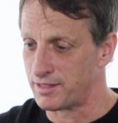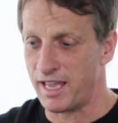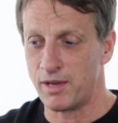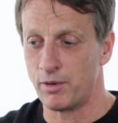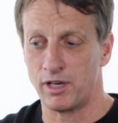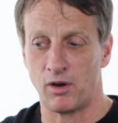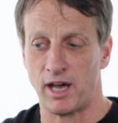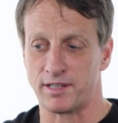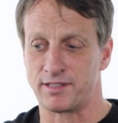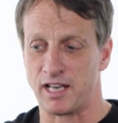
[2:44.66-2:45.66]
Does anyone know
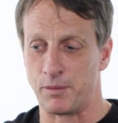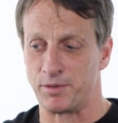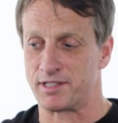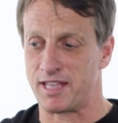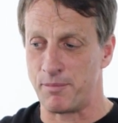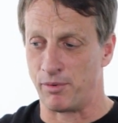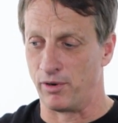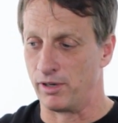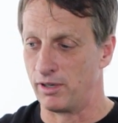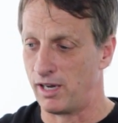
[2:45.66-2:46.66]
how to set up a
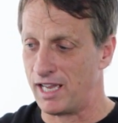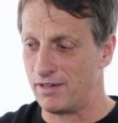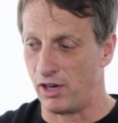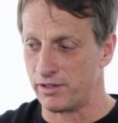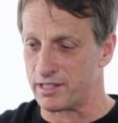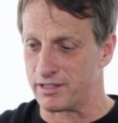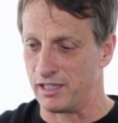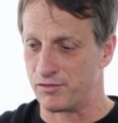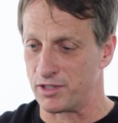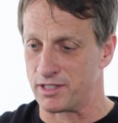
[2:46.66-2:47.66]
skateboard? I have all the
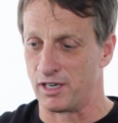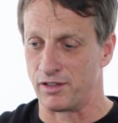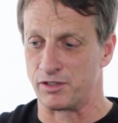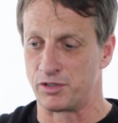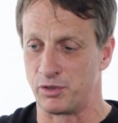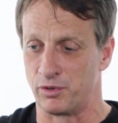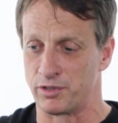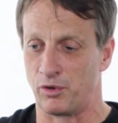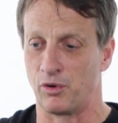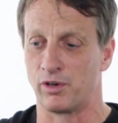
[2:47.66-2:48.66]
stuff, just none of the
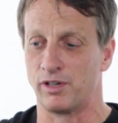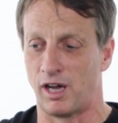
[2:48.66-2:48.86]
tools or